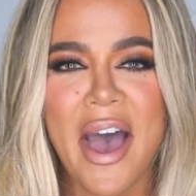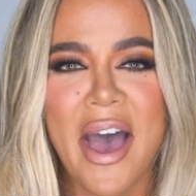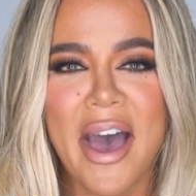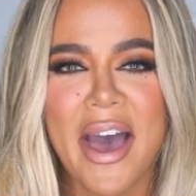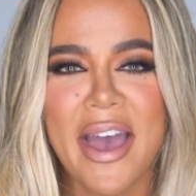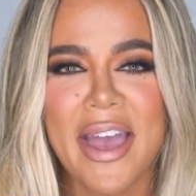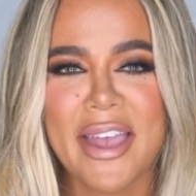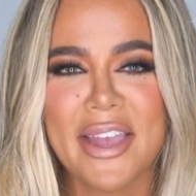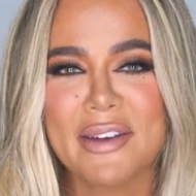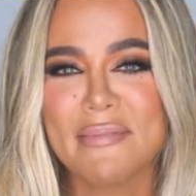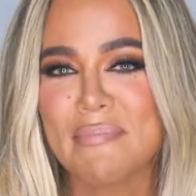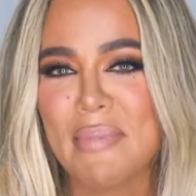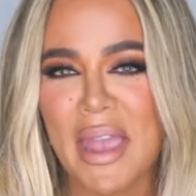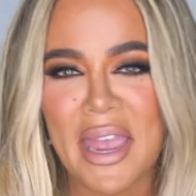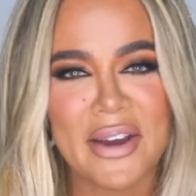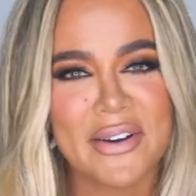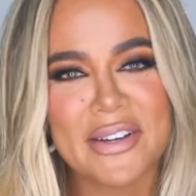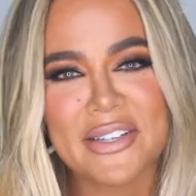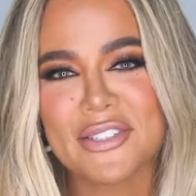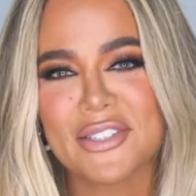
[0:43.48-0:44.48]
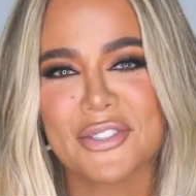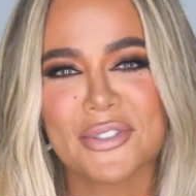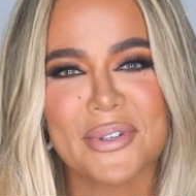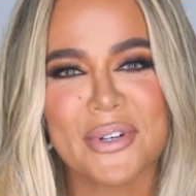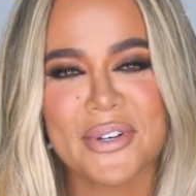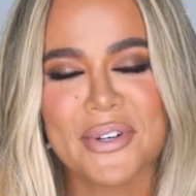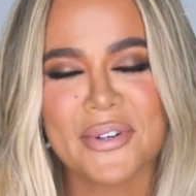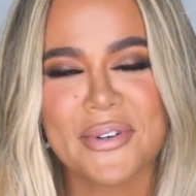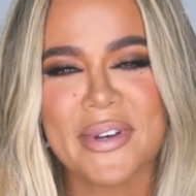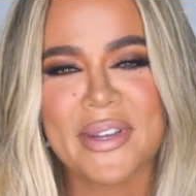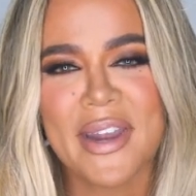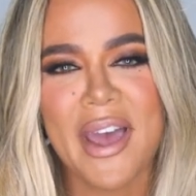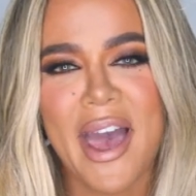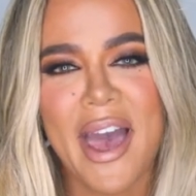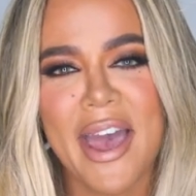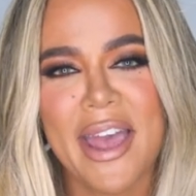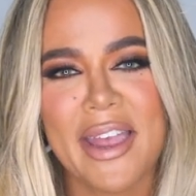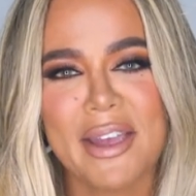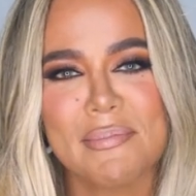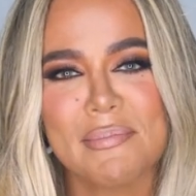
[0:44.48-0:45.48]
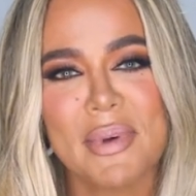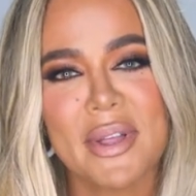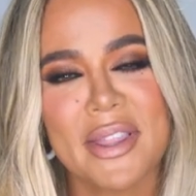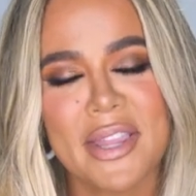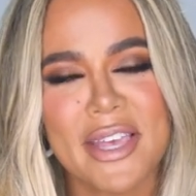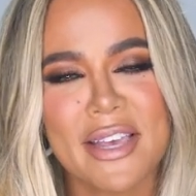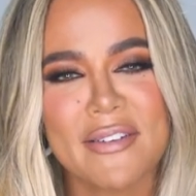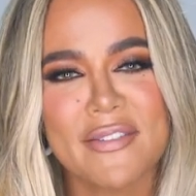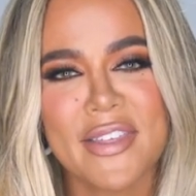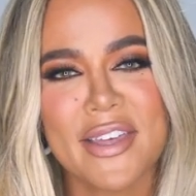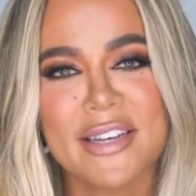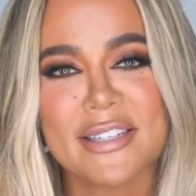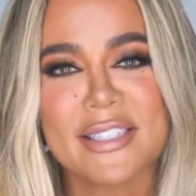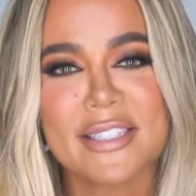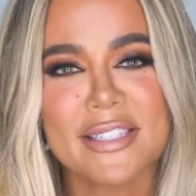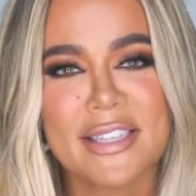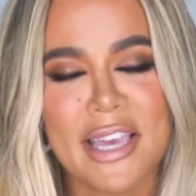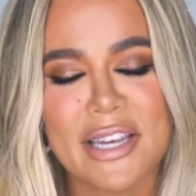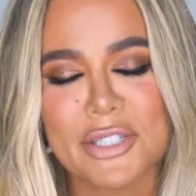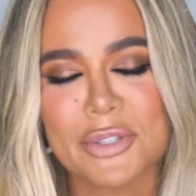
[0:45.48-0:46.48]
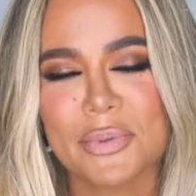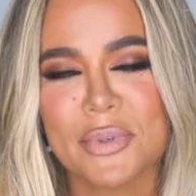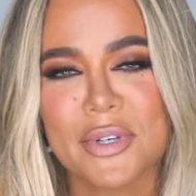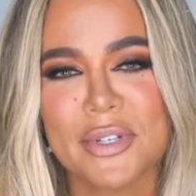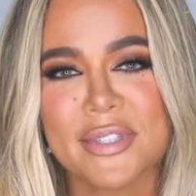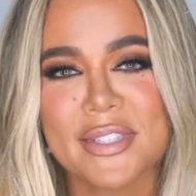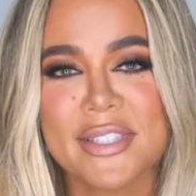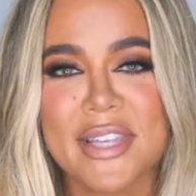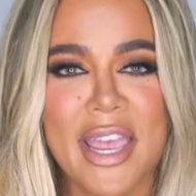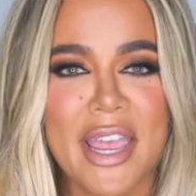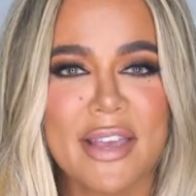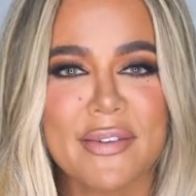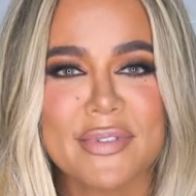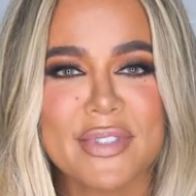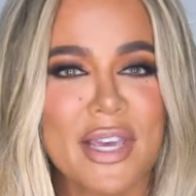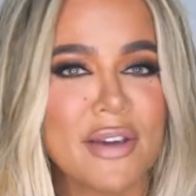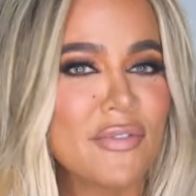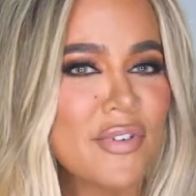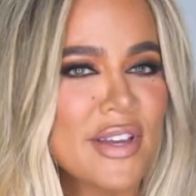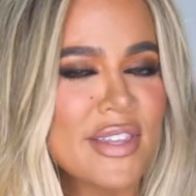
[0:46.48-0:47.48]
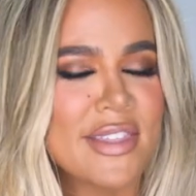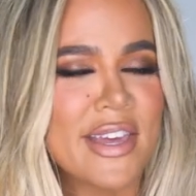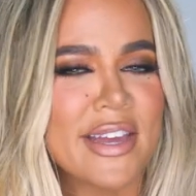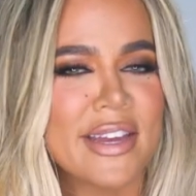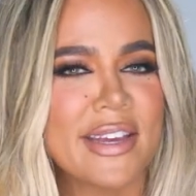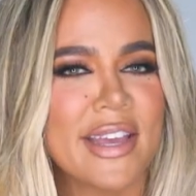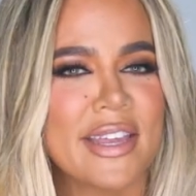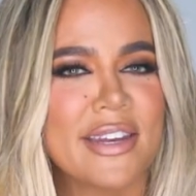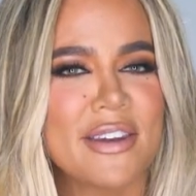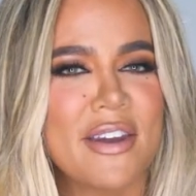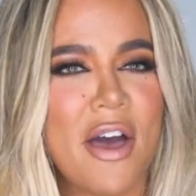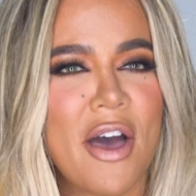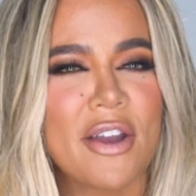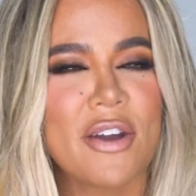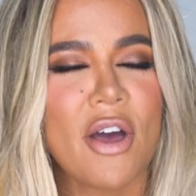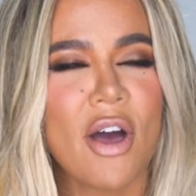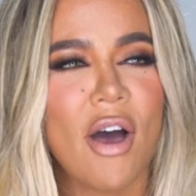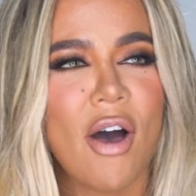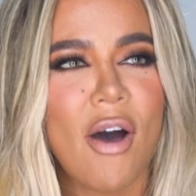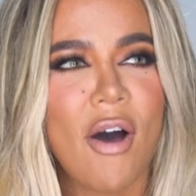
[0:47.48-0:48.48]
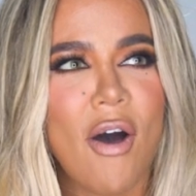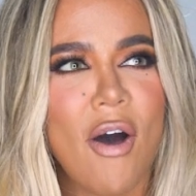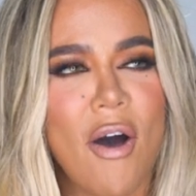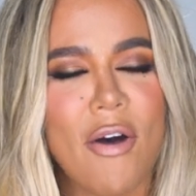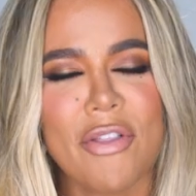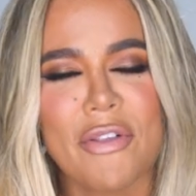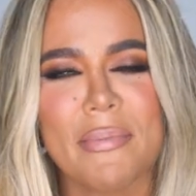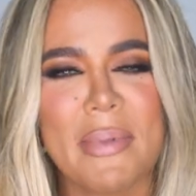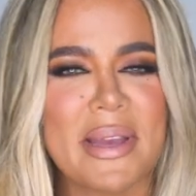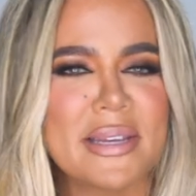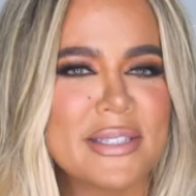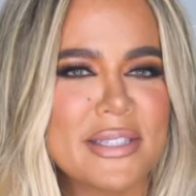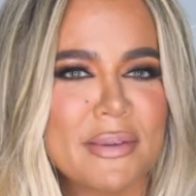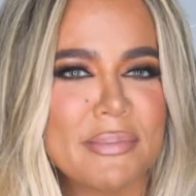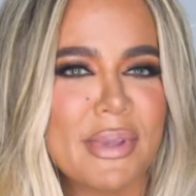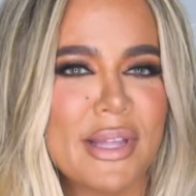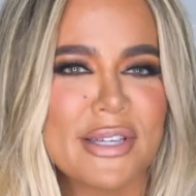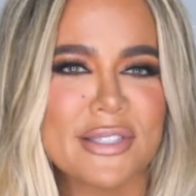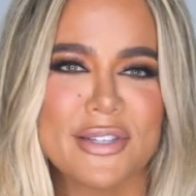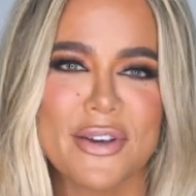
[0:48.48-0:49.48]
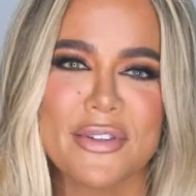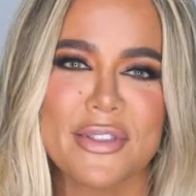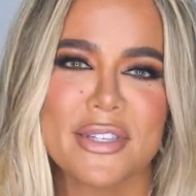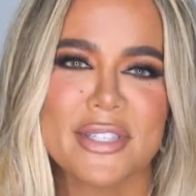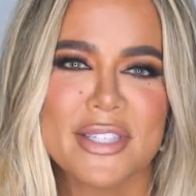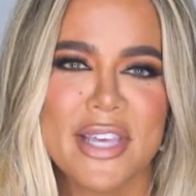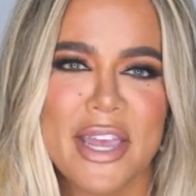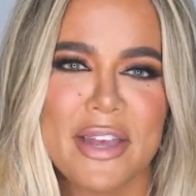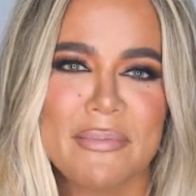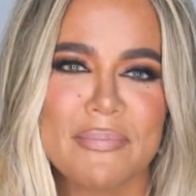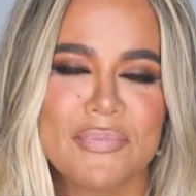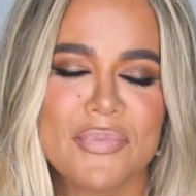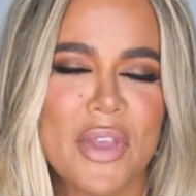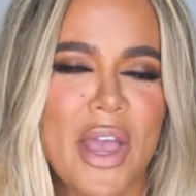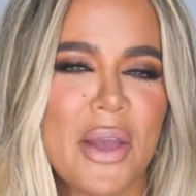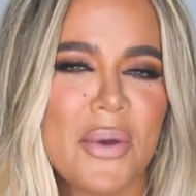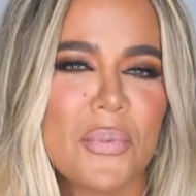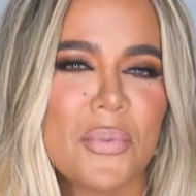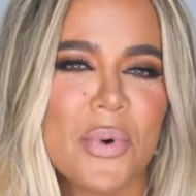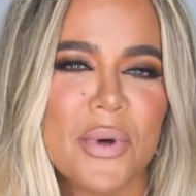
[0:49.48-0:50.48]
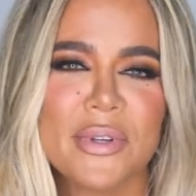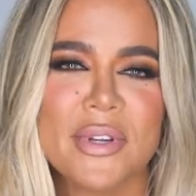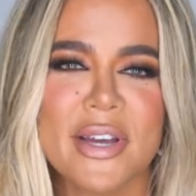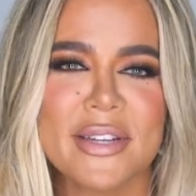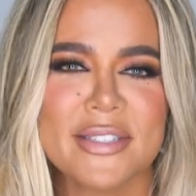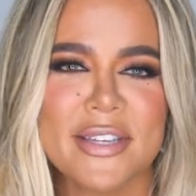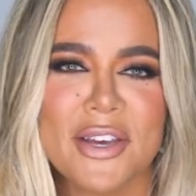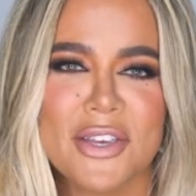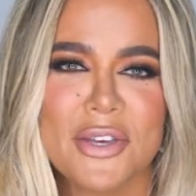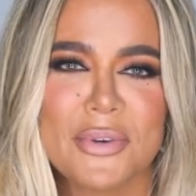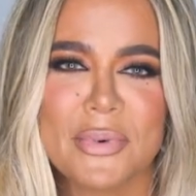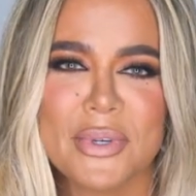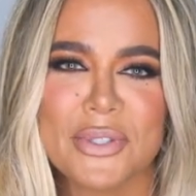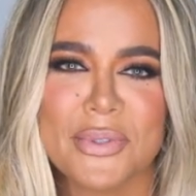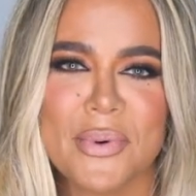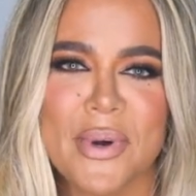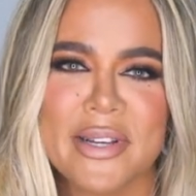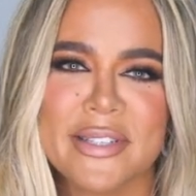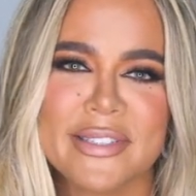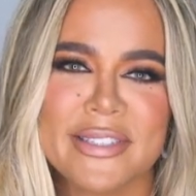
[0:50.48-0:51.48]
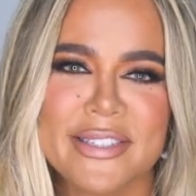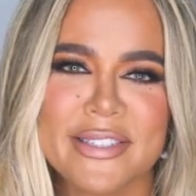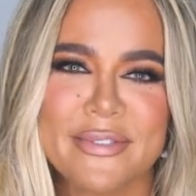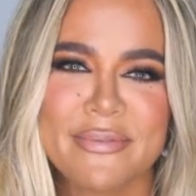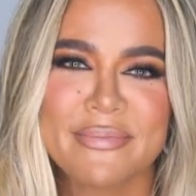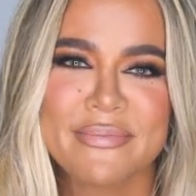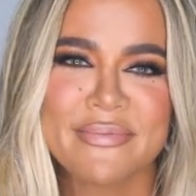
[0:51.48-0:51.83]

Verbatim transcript: I parent true, and I believe that a schedule saves everything. And not all of my siblings are the same. I will not tell you which ones.